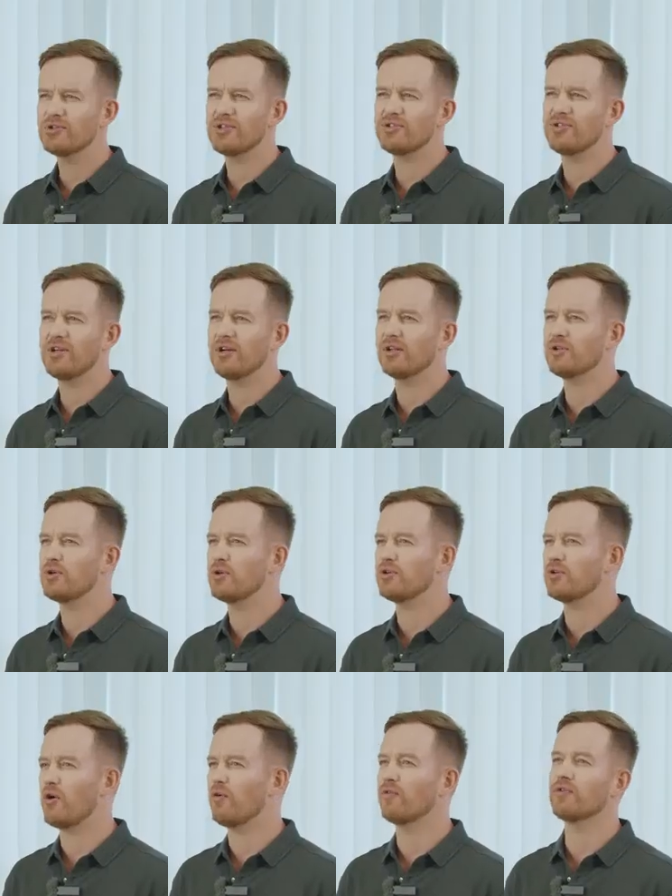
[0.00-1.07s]
To use a single
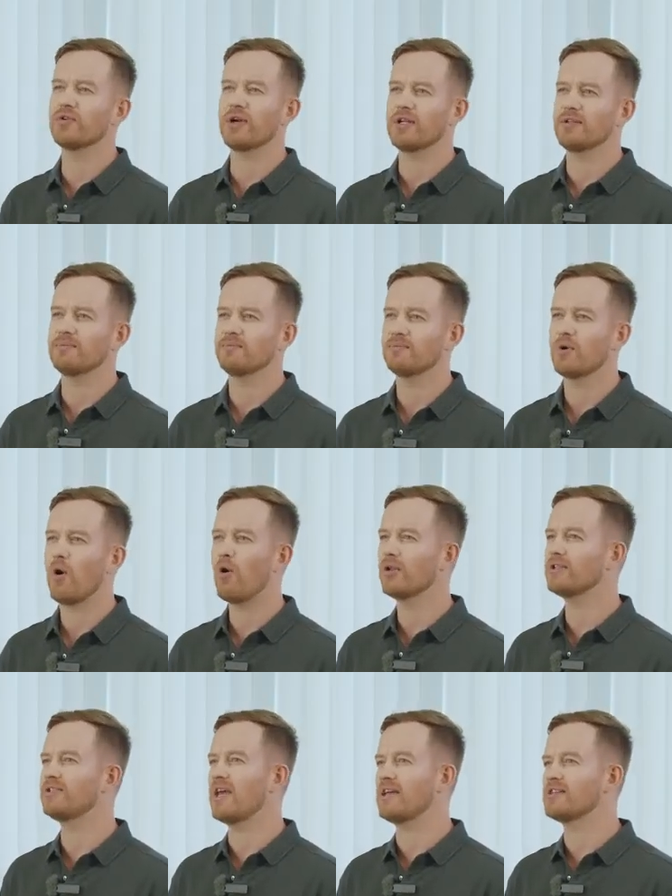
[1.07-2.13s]
unit off-grid,
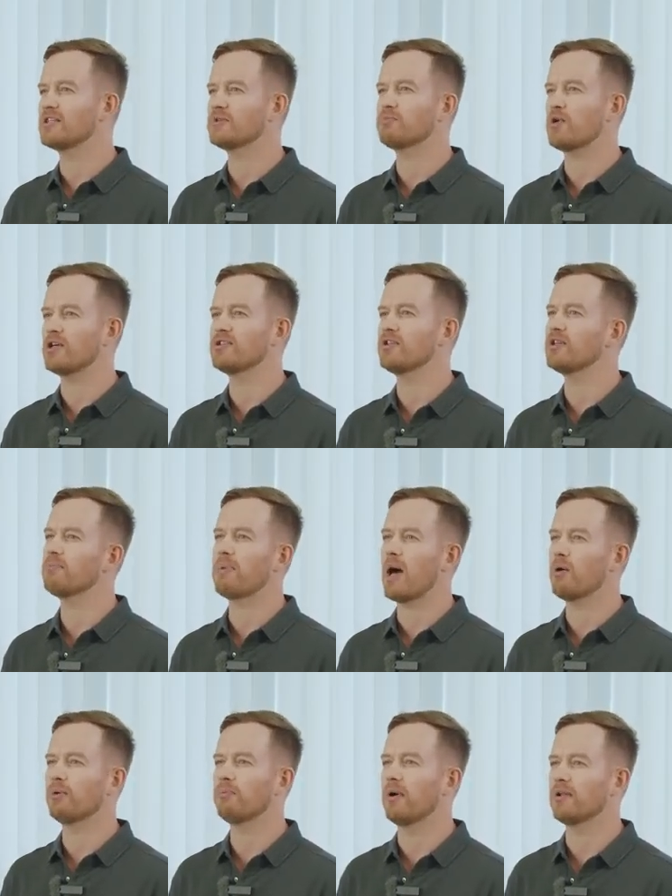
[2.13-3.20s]
all it takes is pressing the
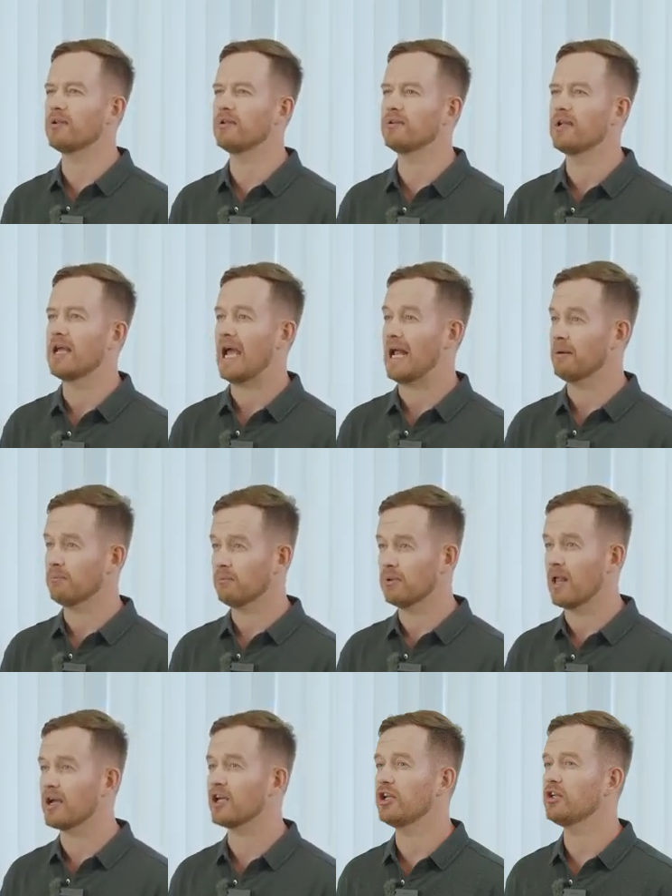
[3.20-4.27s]
power button and
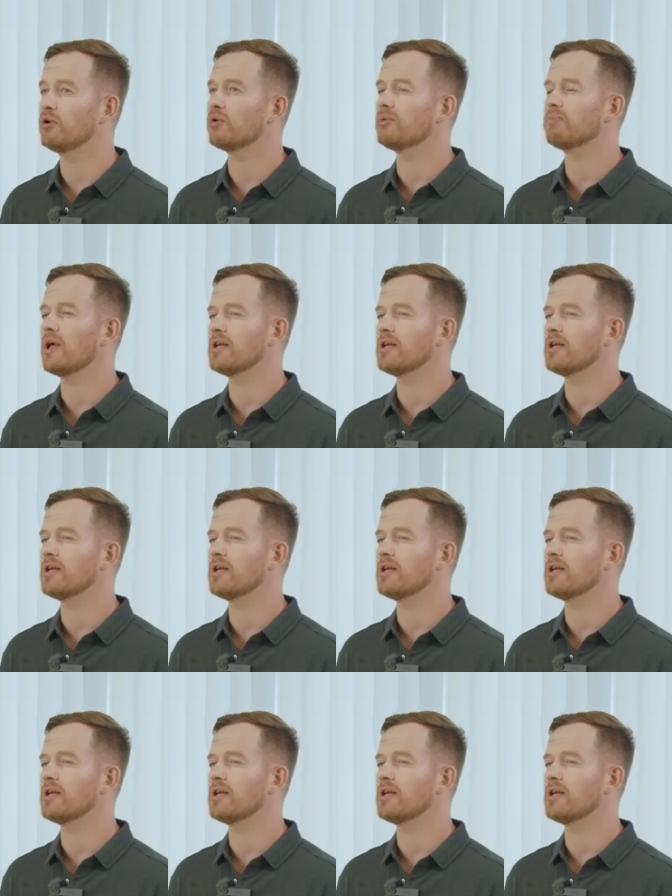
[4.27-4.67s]
plug it in your